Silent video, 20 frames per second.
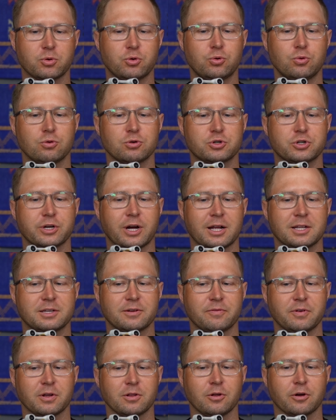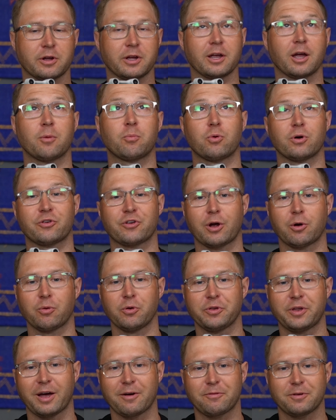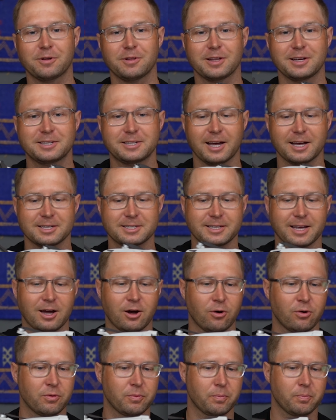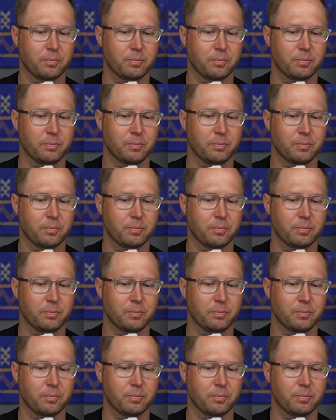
cool shots of it looking up, which I will definitely test out.